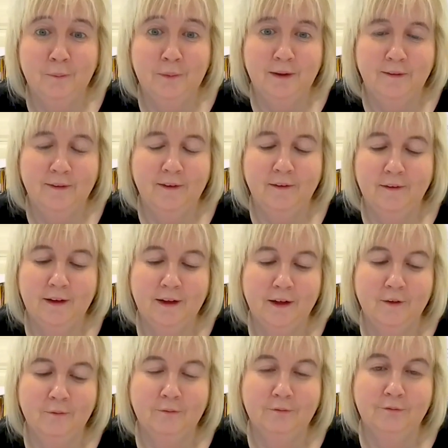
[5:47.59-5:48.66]
I mean,
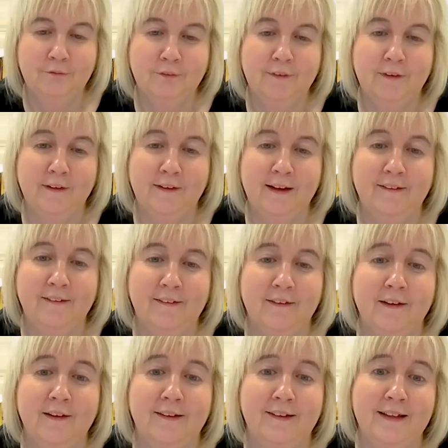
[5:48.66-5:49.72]
the kids
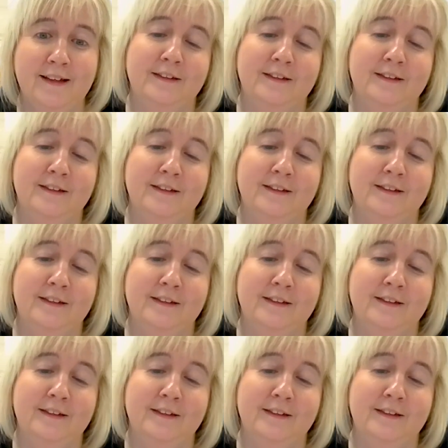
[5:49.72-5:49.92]
that are